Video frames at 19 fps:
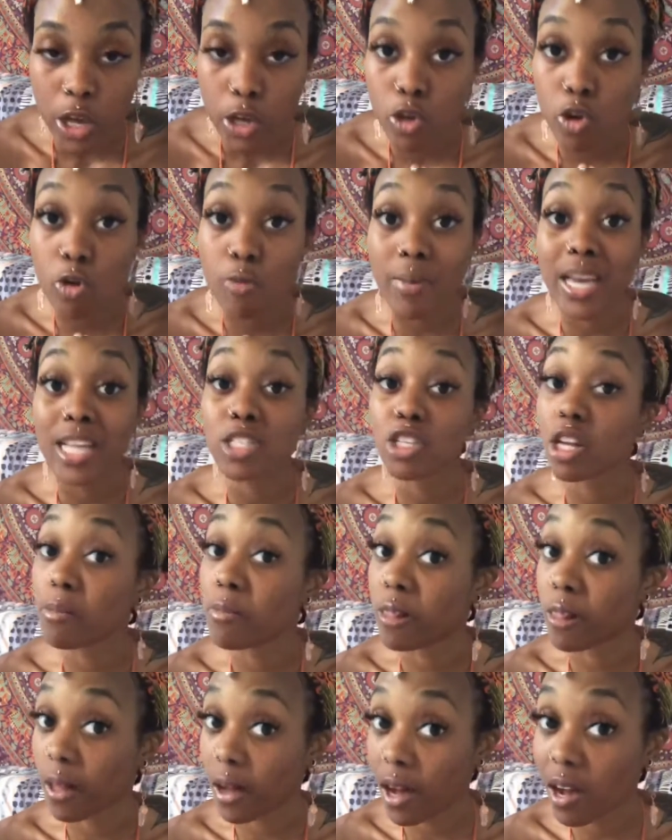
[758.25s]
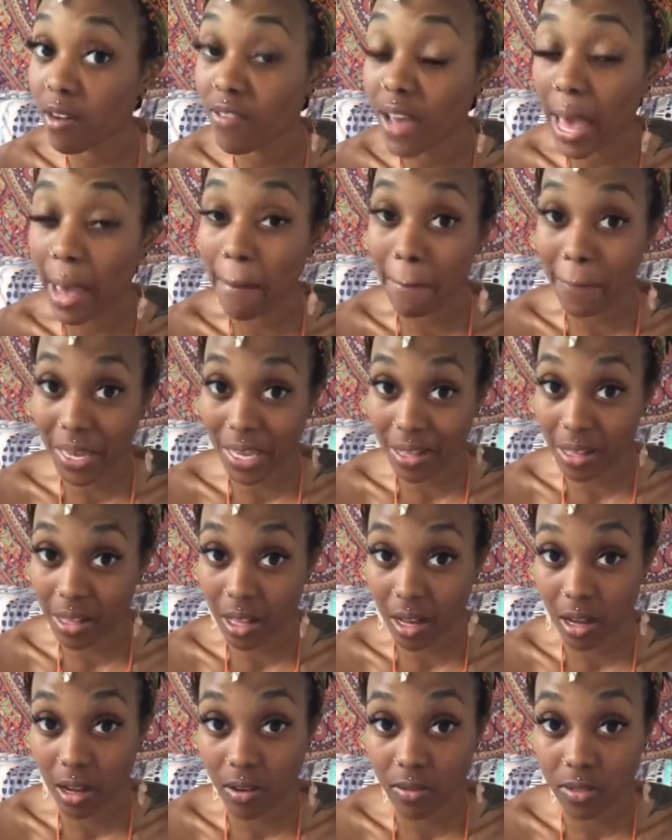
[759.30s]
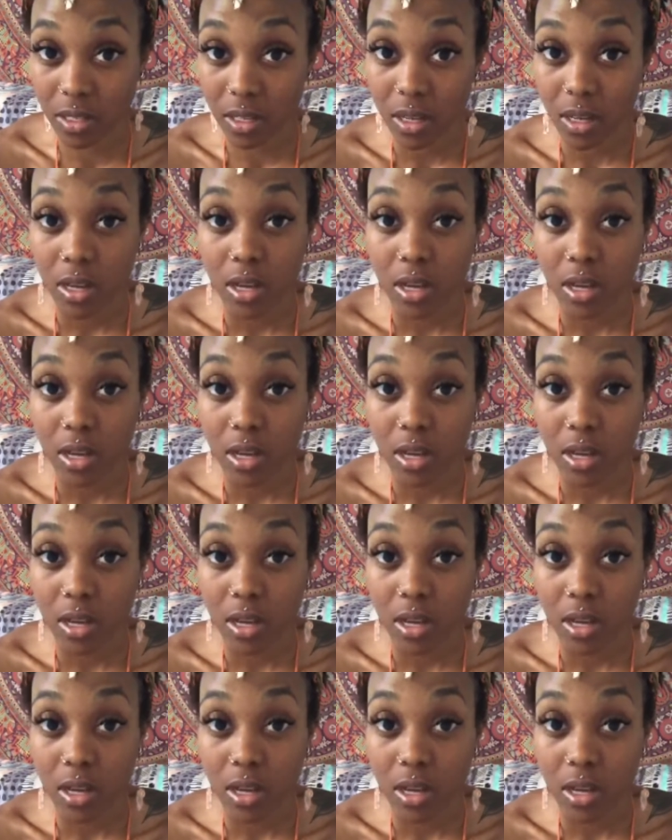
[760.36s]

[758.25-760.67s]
You're made to love and be loved.